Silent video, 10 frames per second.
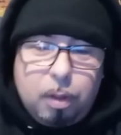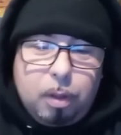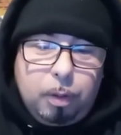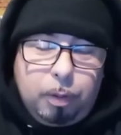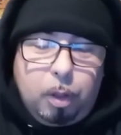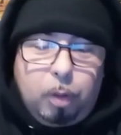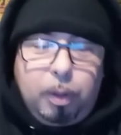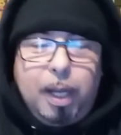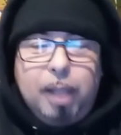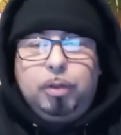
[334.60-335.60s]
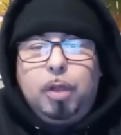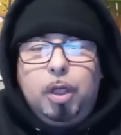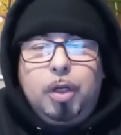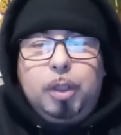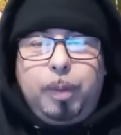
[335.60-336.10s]
You know, yeah, so
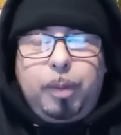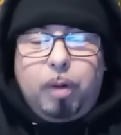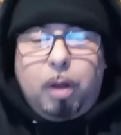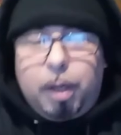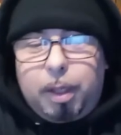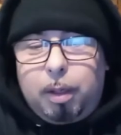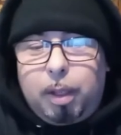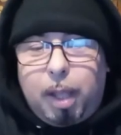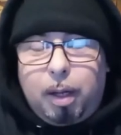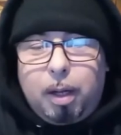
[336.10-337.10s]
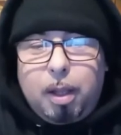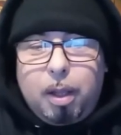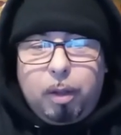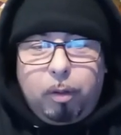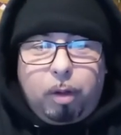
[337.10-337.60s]
there's people on here that
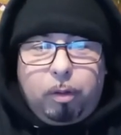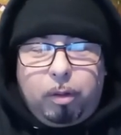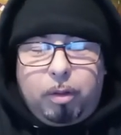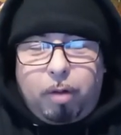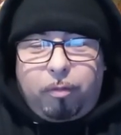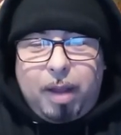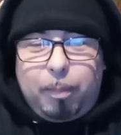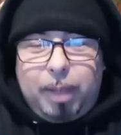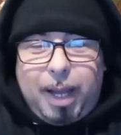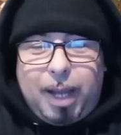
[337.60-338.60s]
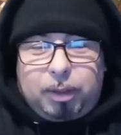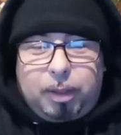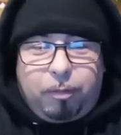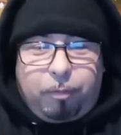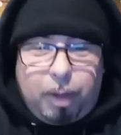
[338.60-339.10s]
their family
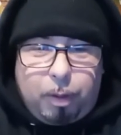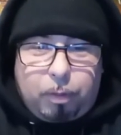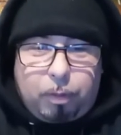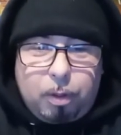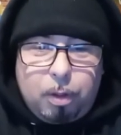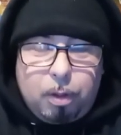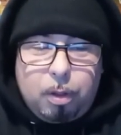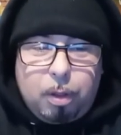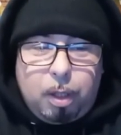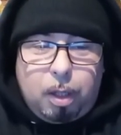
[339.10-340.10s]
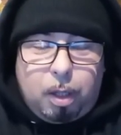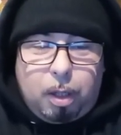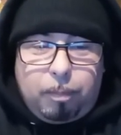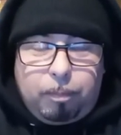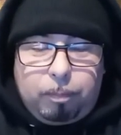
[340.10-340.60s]
actually felt,
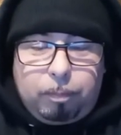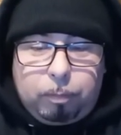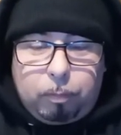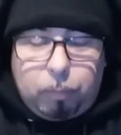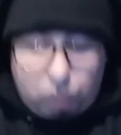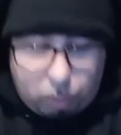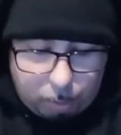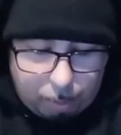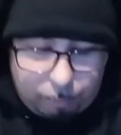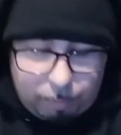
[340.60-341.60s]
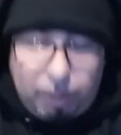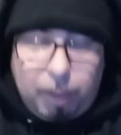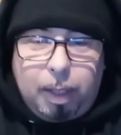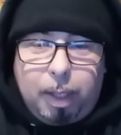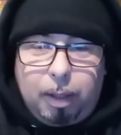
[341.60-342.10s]
you know,
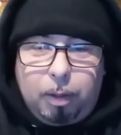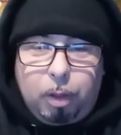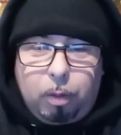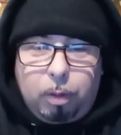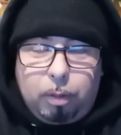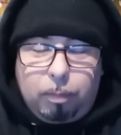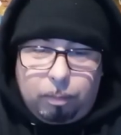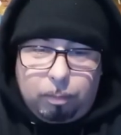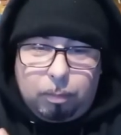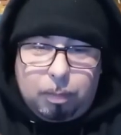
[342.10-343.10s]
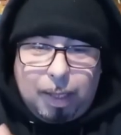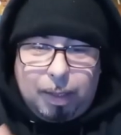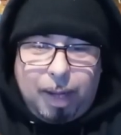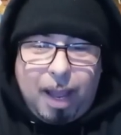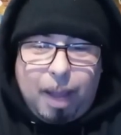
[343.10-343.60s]
everything that, you know,
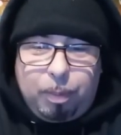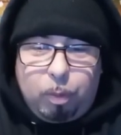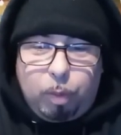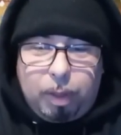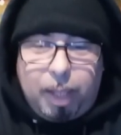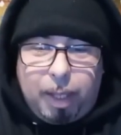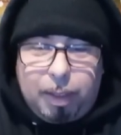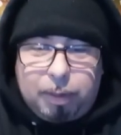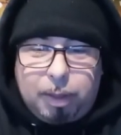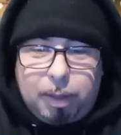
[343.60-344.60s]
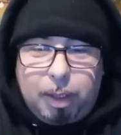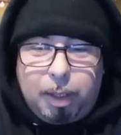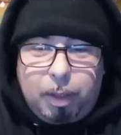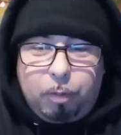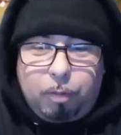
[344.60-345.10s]
that happened with that incident
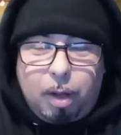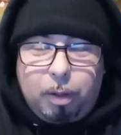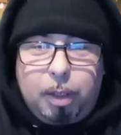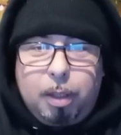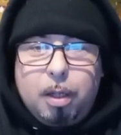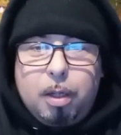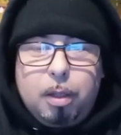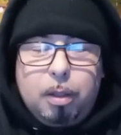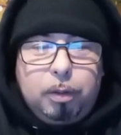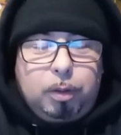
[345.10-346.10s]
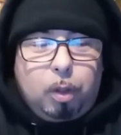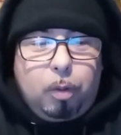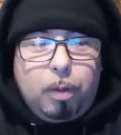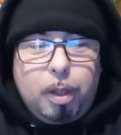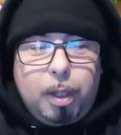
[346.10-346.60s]
in Uvalde.
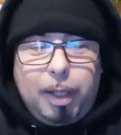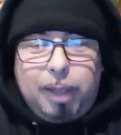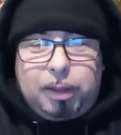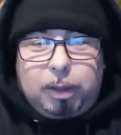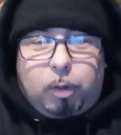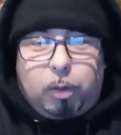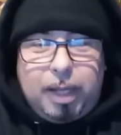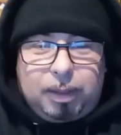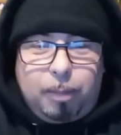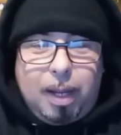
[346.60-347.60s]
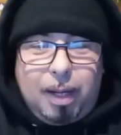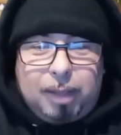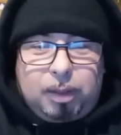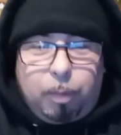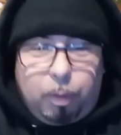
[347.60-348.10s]
So it's just crazy, man, that
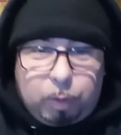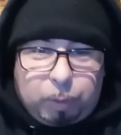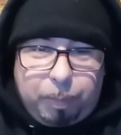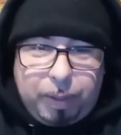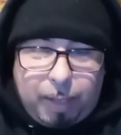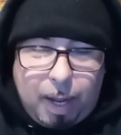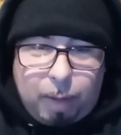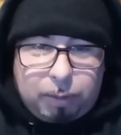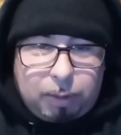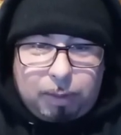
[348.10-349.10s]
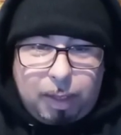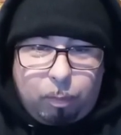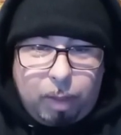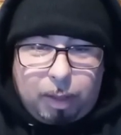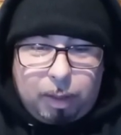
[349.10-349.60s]
somebody would speak out and just say
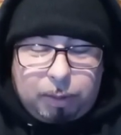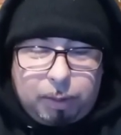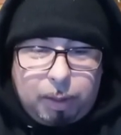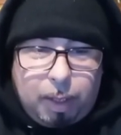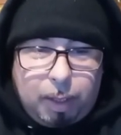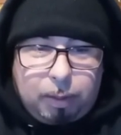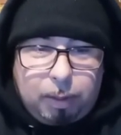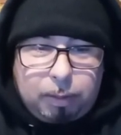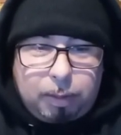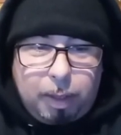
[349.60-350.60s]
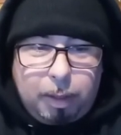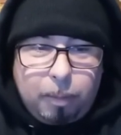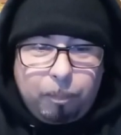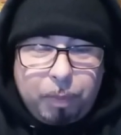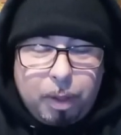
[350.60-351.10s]
reckless shit like this, like,
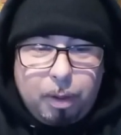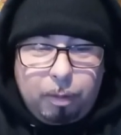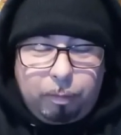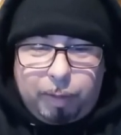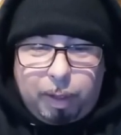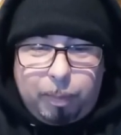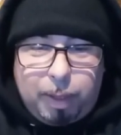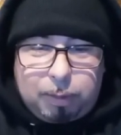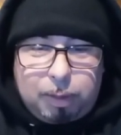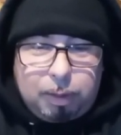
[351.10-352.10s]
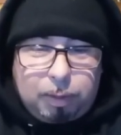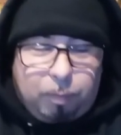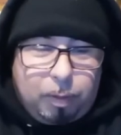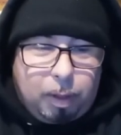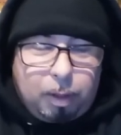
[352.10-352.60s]
fuck Mexicans,
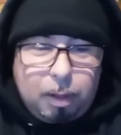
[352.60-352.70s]
fuck